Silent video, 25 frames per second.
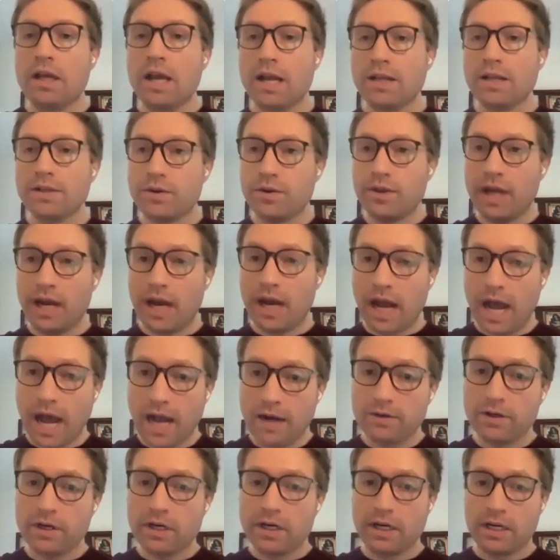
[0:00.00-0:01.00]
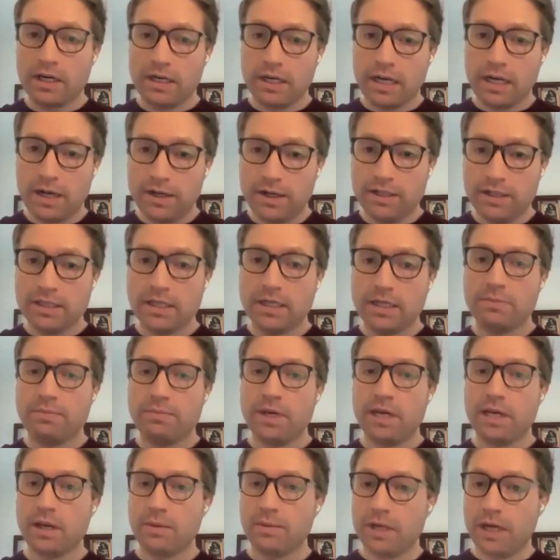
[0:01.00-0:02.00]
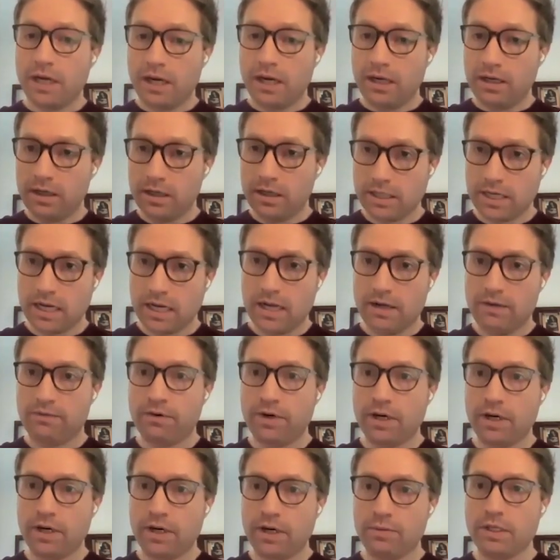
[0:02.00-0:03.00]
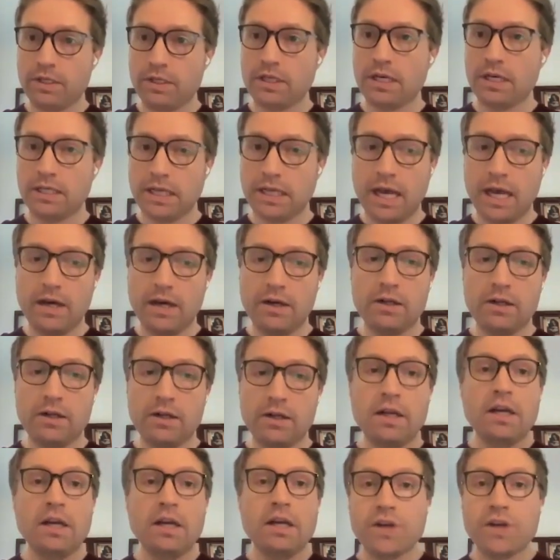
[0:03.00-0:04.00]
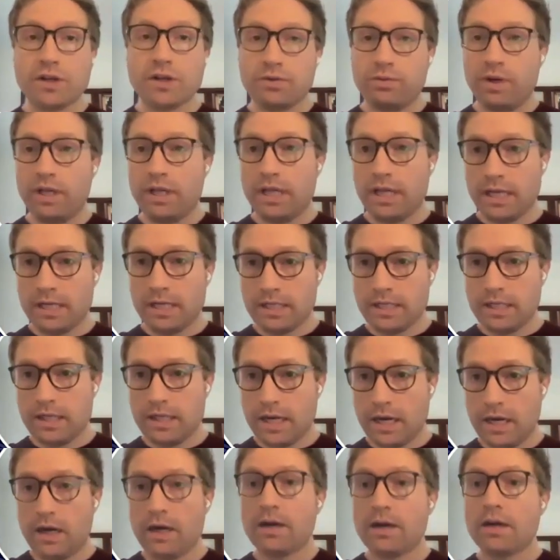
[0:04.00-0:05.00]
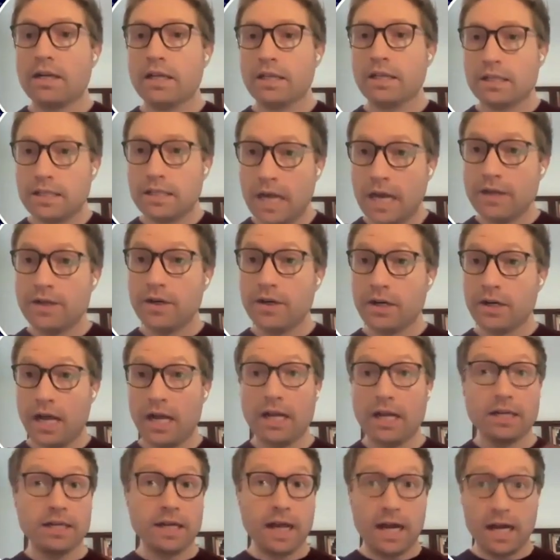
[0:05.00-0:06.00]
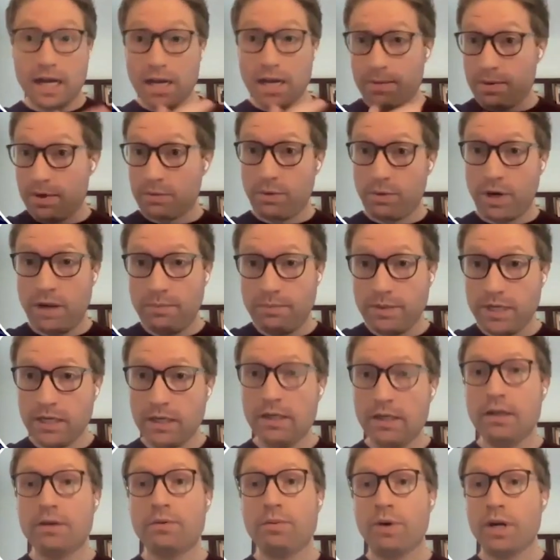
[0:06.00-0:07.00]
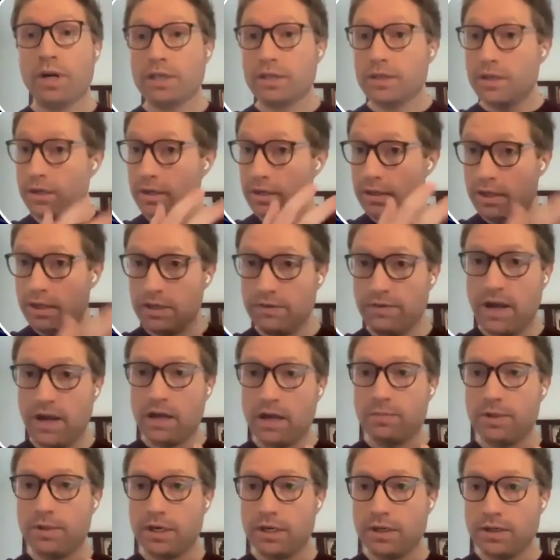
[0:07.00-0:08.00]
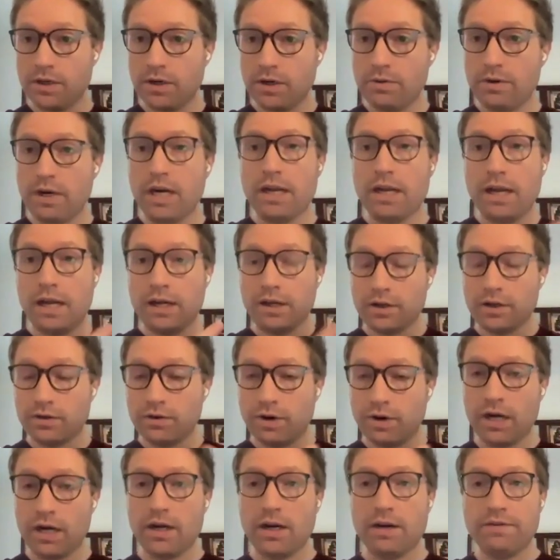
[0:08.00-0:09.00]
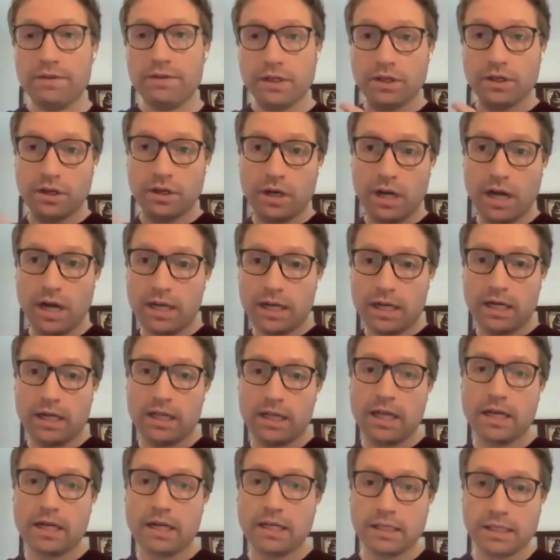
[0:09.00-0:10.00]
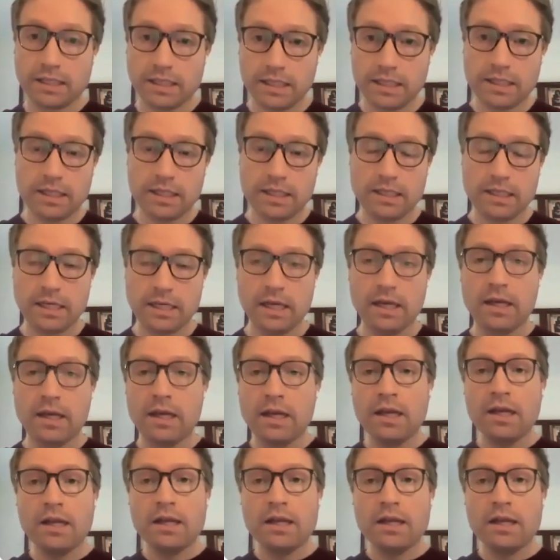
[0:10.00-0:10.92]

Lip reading: And so that aggregate analysis, being able to understand frequency at scale, just really isn't there. Instead, you're getting dynamic prompting, which is valuable in its own right. And your trade-off is you're not getting that consistency.